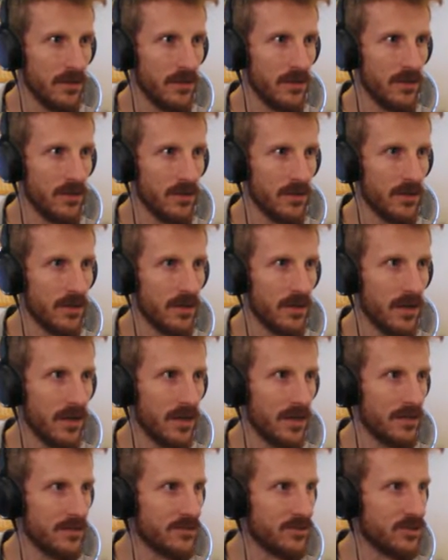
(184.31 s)
Oh
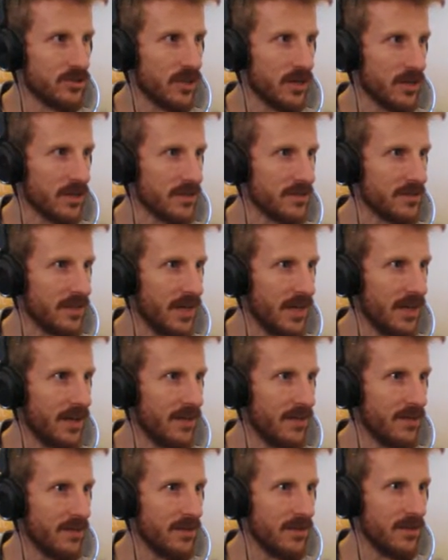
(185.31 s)
god, it's dark as
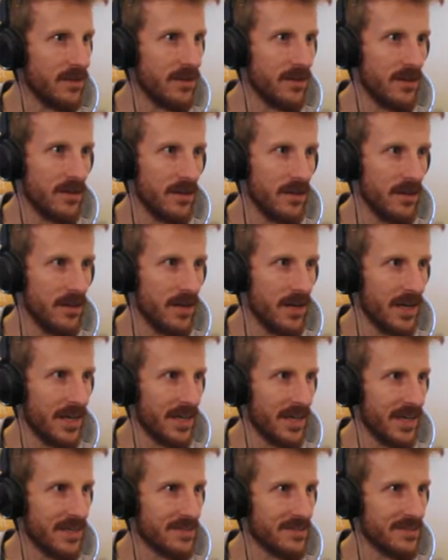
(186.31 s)
hell. I
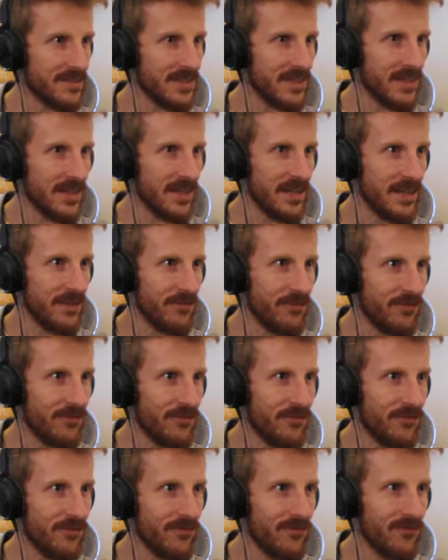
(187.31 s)
can't see a
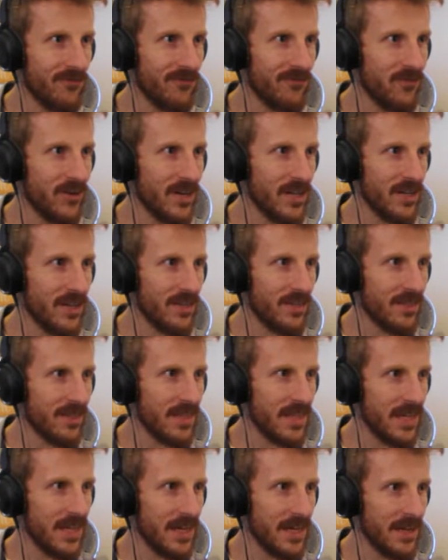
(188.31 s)
frickin'
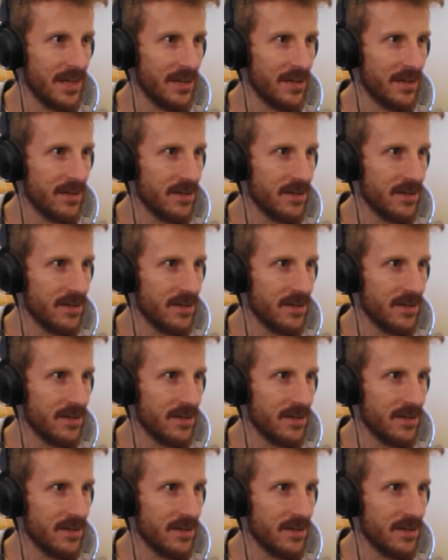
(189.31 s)
thing.